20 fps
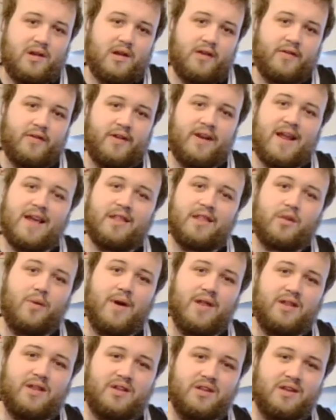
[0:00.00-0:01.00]
The next
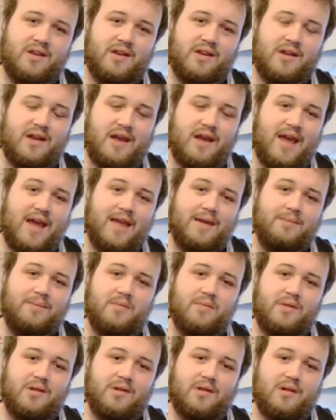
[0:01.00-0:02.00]
question
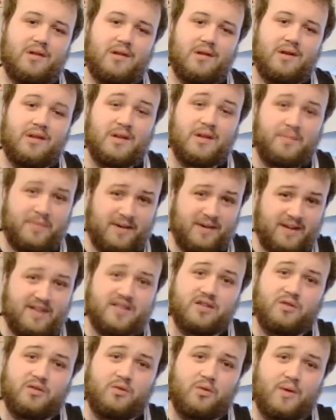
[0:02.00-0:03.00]
is a
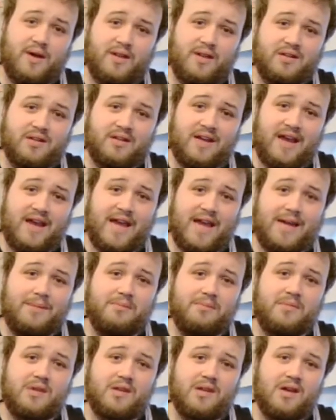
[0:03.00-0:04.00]
political question. It
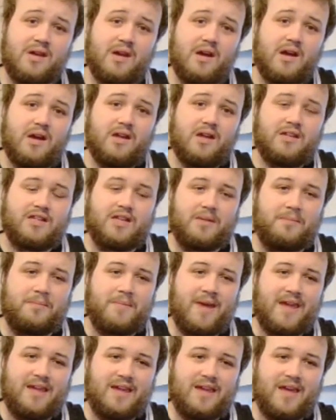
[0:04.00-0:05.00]
aims to
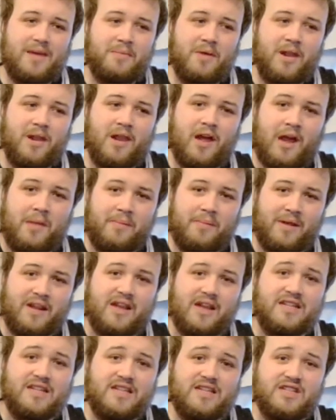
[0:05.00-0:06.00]
make him a
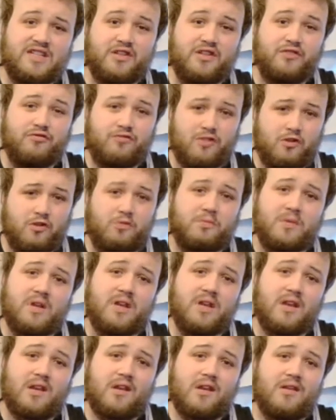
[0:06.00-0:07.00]
liability to the
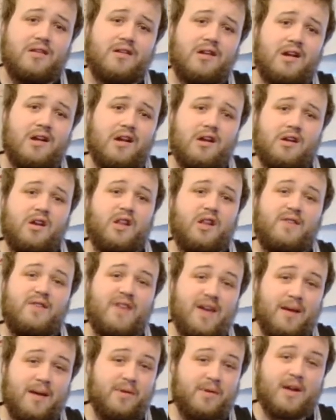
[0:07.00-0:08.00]
Romans, because if
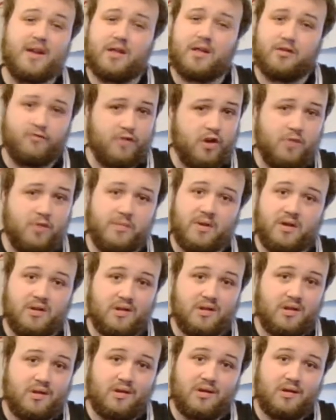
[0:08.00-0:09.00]
he upsets the
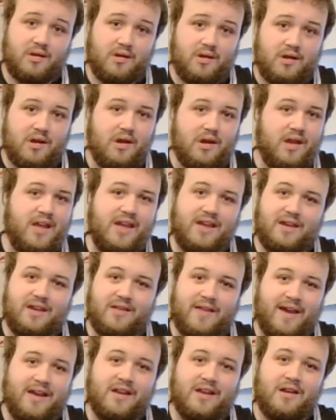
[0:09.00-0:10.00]
Romans,
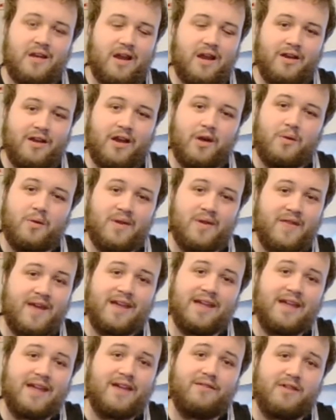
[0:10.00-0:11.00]
they know they
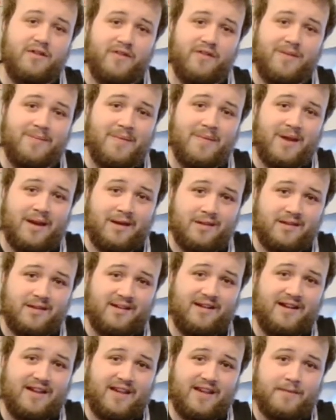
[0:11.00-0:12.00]
can get rid of him
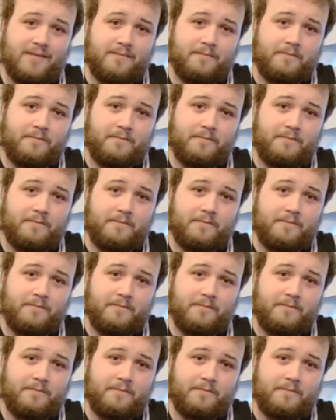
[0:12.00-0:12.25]
instantly.